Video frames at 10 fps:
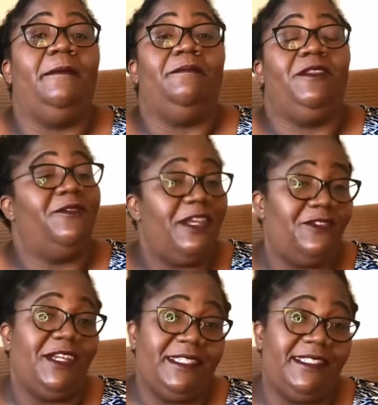the
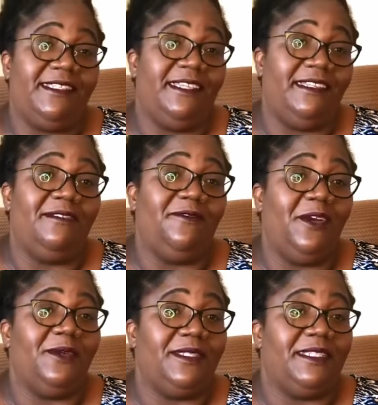red race and
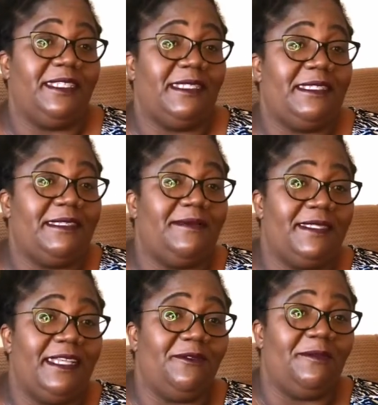focus on the systems
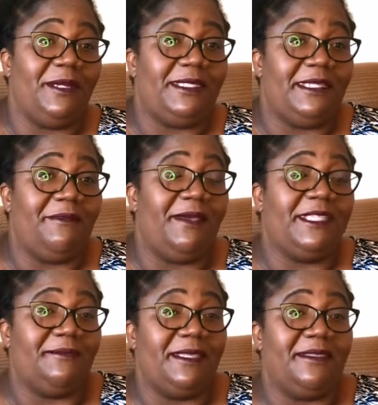that were placed there by
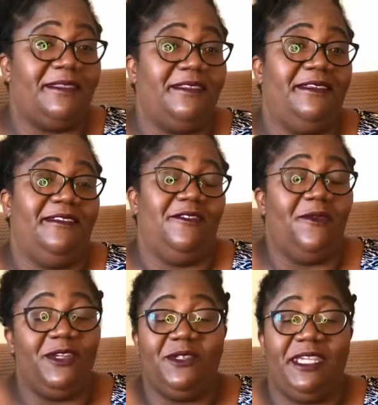Smith. We
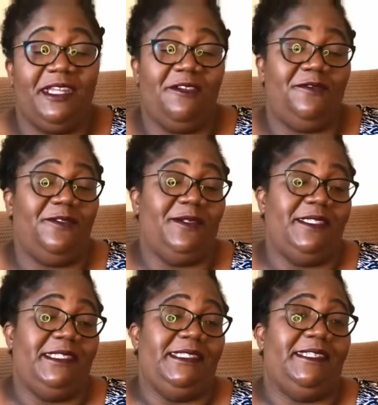want to get out of those
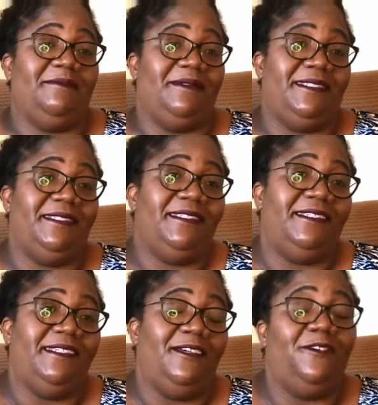systems
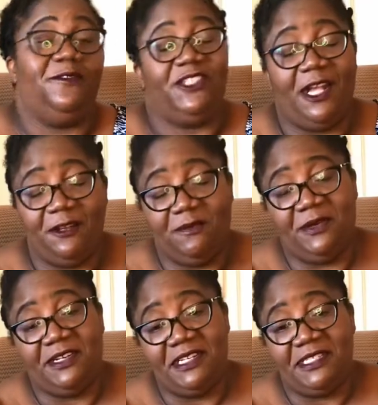of child
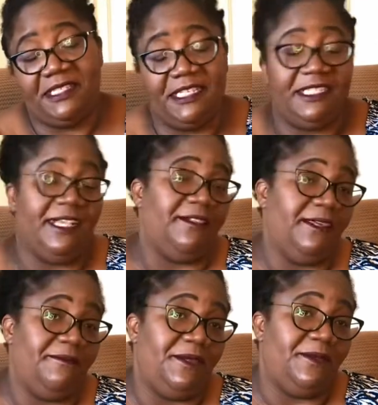pregnancy, child
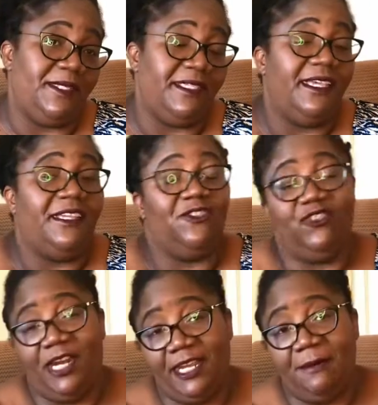abuse,
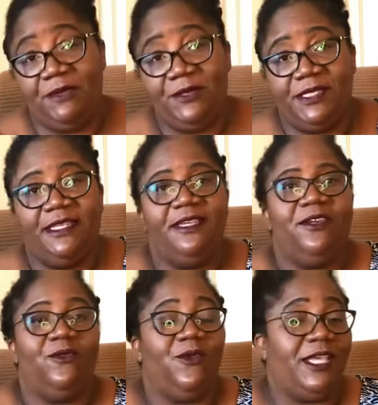drug abuse.
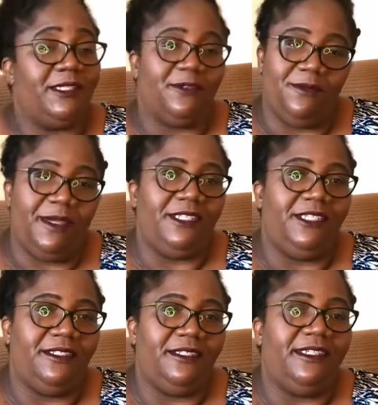we are so
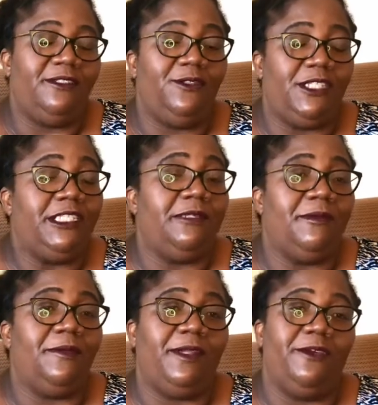much into teaching
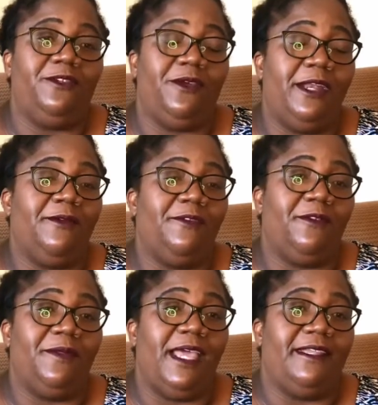people how to run away
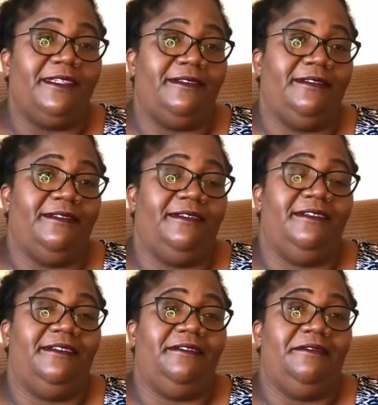from
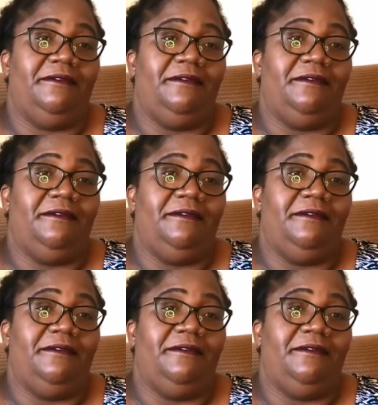that.